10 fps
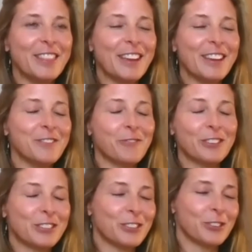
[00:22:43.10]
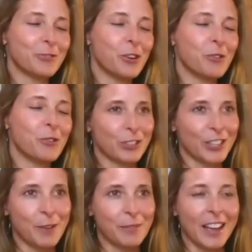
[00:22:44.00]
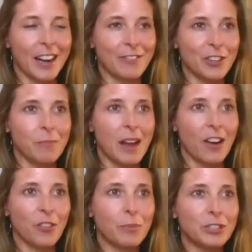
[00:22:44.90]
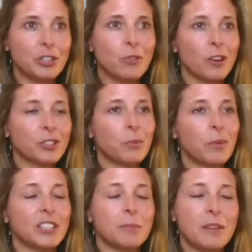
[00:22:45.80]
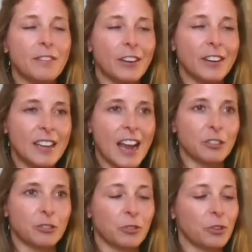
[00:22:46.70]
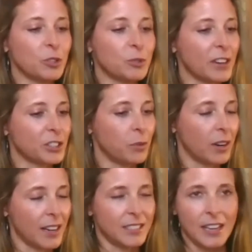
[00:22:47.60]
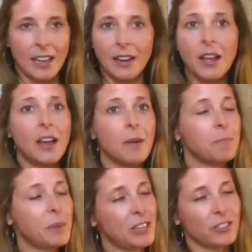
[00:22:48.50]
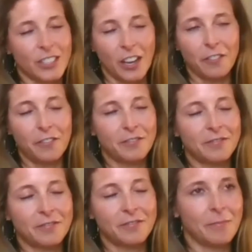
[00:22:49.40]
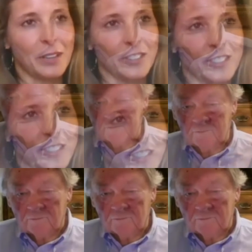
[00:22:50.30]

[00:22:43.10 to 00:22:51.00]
than what words are coming out of your mouth. But you also want it to be very natural. It goes back to what I said. Be yourself. Be yourself.